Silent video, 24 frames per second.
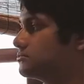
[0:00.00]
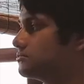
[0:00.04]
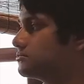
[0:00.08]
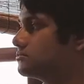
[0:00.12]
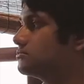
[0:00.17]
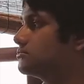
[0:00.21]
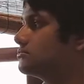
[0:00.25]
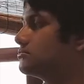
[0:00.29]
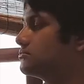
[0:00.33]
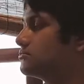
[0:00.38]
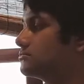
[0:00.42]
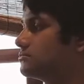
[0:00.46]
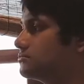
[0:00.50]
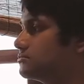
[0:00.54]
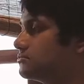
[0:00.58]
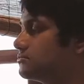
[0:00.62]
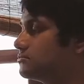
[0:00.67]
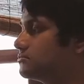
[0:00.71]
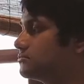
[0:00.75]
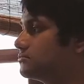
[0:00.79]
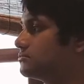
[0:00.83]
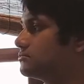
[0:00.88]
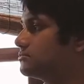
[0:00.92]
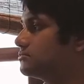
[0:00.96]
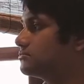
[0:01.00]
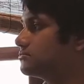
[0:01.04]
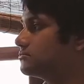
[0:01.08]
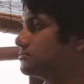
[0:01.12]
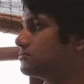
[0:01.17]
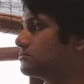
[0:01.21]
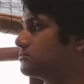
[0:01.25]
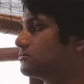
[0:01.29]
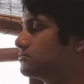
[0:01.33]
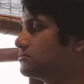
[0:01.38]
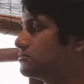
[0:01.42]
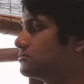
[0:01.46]

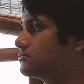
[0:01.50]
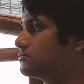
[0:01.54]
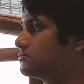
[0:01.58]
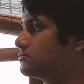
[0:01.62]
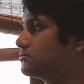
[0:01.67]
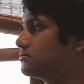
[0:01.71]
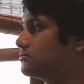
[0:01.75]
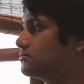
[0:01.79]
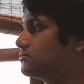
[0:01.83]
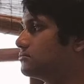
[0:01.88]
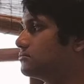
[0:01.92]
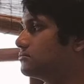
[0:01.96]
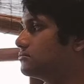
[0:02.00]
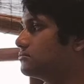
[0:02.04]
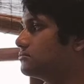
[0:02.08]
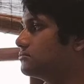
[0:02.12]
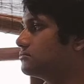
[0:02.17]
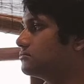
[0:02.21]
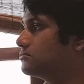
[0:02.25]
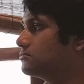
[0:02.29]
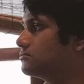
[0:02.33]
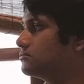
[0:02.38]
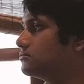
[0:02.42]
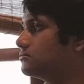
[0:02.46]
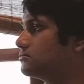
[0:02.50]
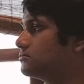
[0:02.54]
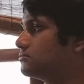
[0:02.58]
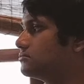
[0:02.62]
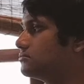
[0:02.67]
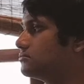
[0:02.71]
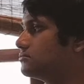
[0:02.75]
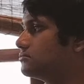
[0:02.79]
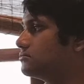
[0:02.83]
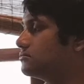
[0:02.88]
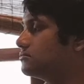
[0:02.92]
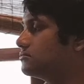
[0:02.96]

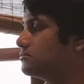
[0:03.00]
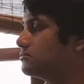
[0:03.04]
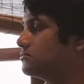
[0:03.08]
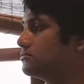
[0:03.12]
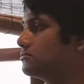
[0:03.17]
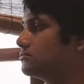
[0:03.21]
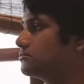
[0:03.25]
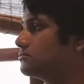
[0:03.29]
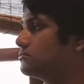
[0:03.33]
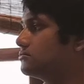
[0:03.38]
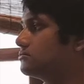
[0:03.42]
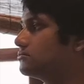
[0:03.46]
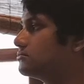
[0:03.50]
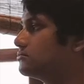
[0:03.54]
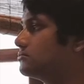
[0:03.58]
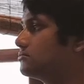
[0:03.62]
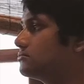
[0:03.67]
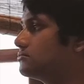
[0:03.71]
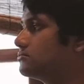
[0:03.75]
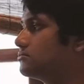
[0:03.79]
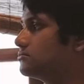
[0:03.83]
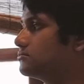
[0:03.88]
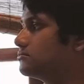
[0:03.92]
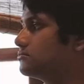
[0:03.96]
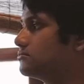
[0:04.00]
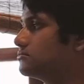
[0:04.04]
This person isn't speaking.